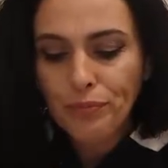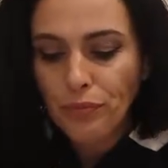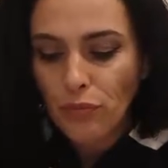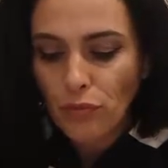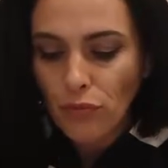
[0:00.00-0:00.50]

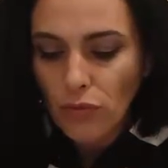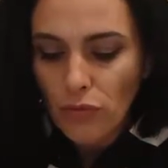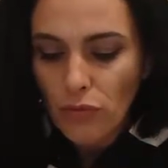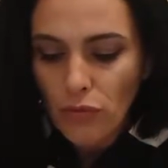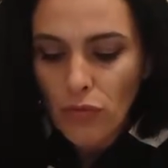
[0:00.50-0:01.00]

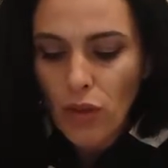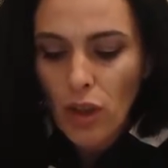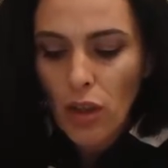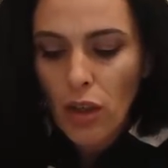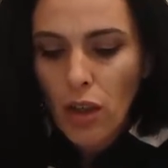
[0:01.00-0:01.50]

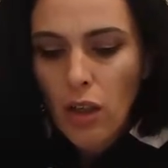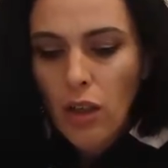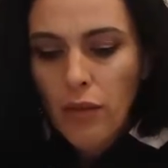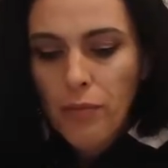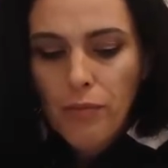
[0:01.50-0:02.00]

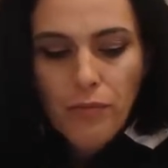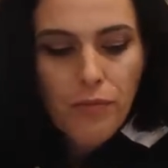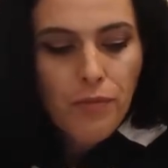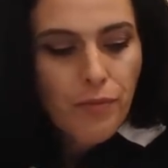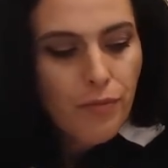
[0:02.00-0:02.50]

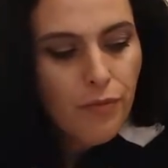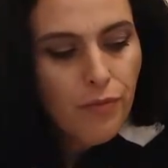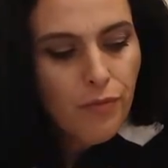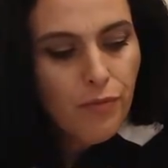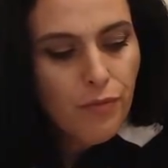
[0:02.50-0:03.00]

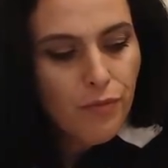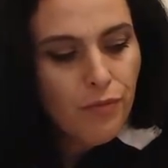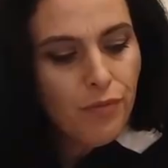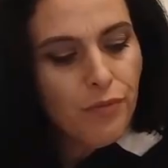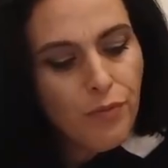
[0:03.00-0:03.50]

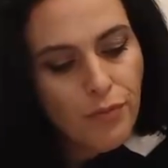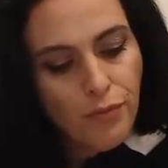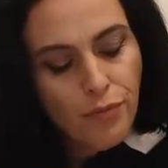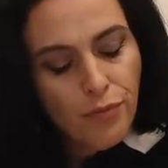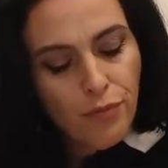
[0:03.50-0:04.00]

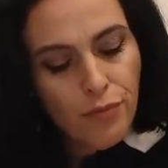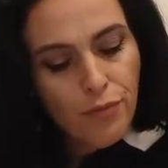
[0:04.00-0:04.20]
No one is speaking in this clip.